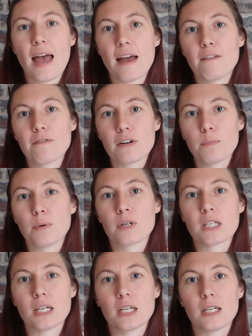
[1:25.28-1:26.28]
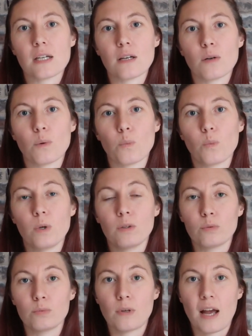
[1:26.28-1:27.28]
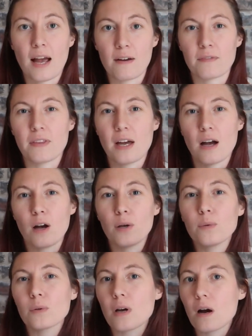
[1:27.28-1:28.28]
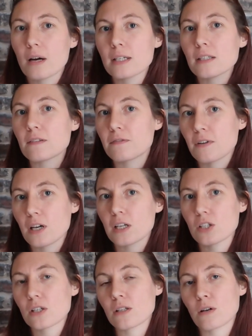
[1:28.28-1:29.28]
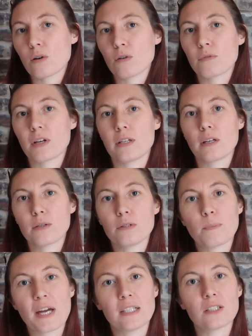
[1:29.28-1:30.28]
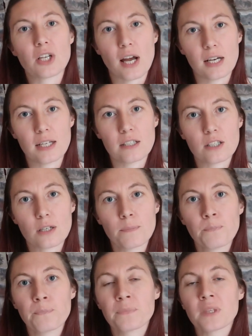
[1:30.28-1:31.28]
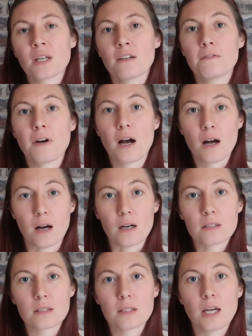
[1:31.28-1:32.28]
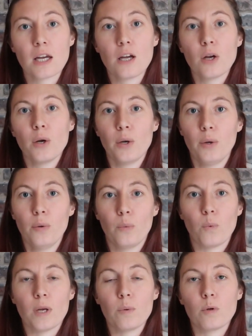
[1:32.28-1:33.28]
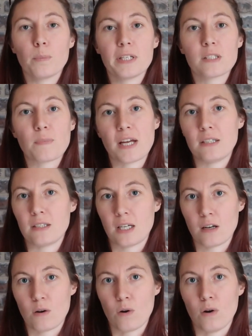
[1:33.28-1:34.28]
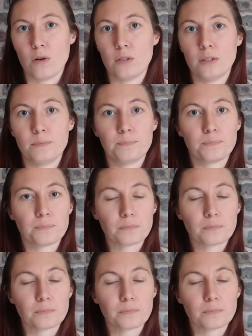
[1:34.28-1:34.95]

Everybody will have their own kind of version of a no spend challenge. For us, we will be spending on